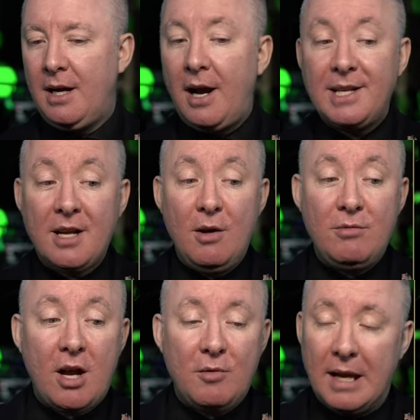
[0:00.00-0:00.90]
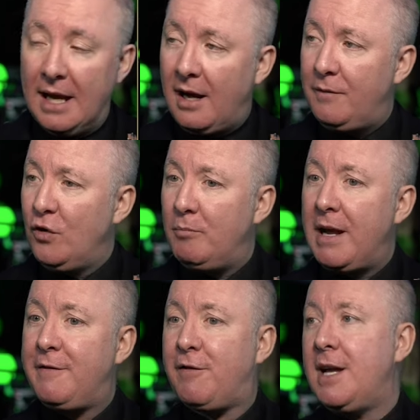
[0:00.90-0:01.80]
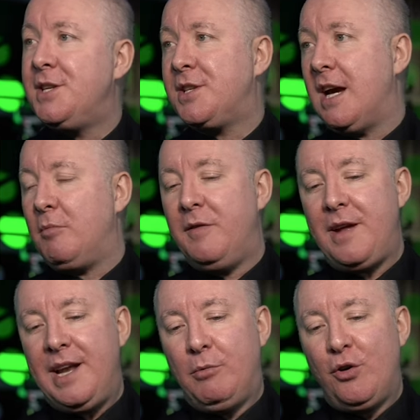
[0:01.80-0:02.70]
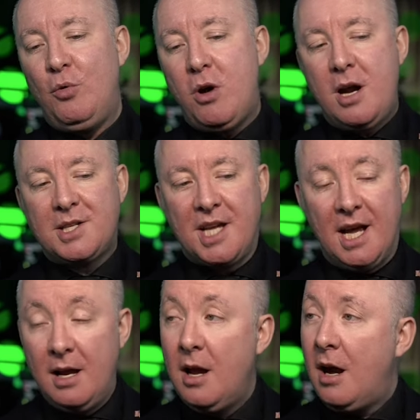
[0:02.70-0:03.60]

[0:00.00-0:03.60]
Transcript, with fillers: I don't know yet. I've not made friends yet with anyone who works there.